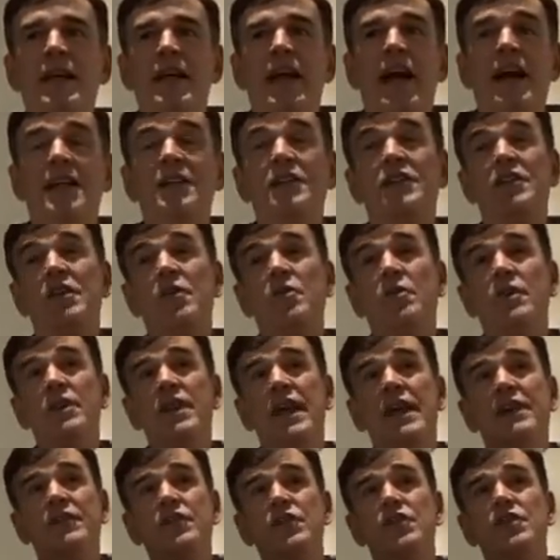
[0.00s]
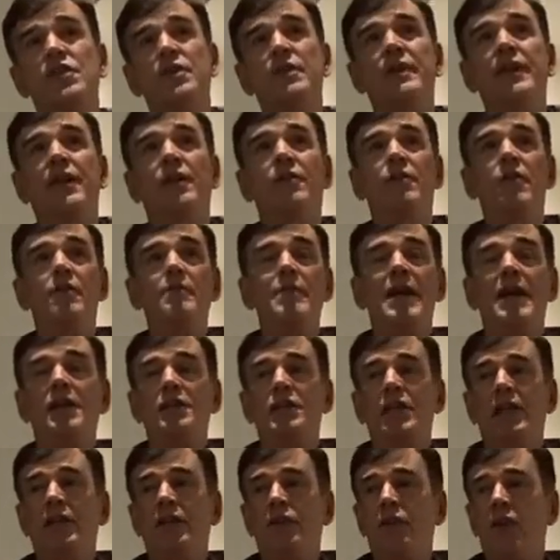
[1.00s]
And so with us doing a
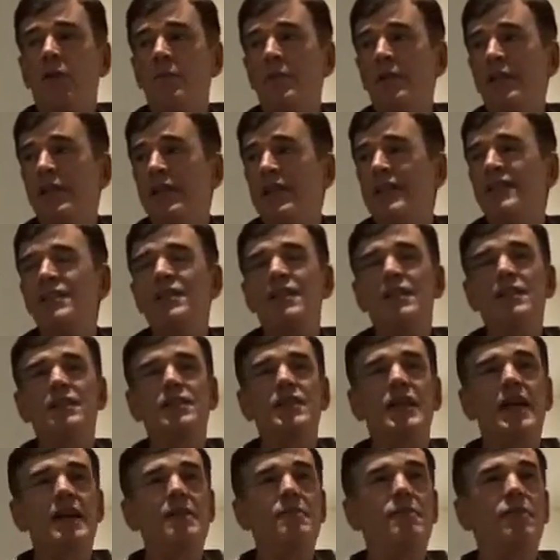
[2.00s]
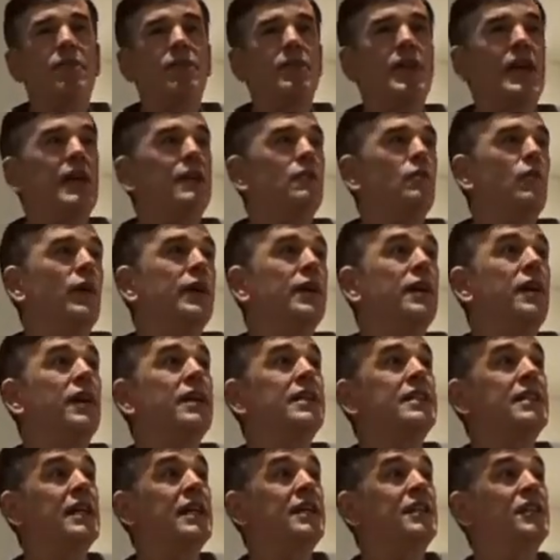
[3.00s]
romantic comedy, it's the same thing. When I
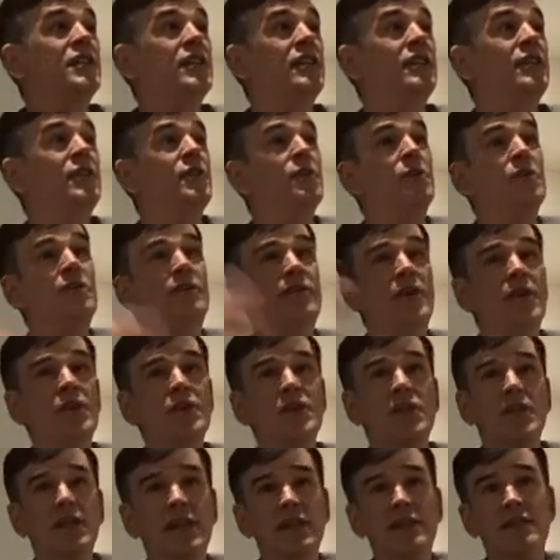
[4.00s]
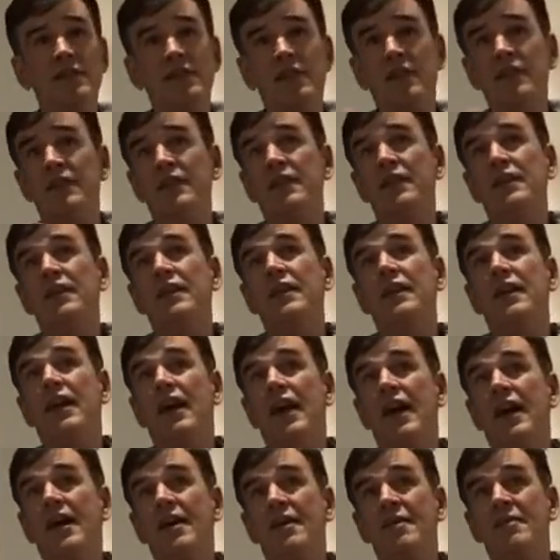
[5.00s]
teach at universities,
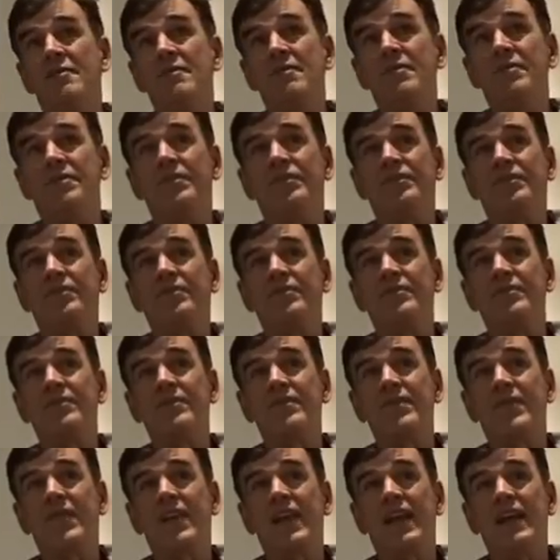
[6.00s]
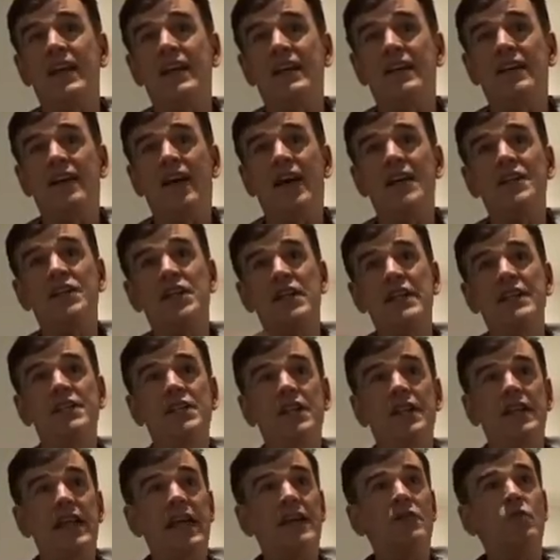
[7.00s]
I teach
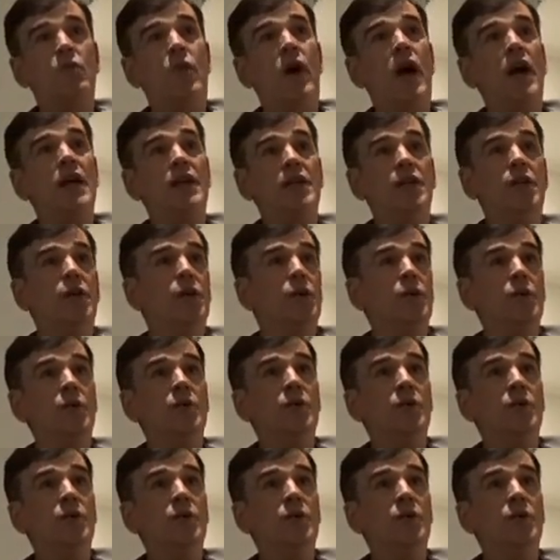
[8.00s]
at NYU,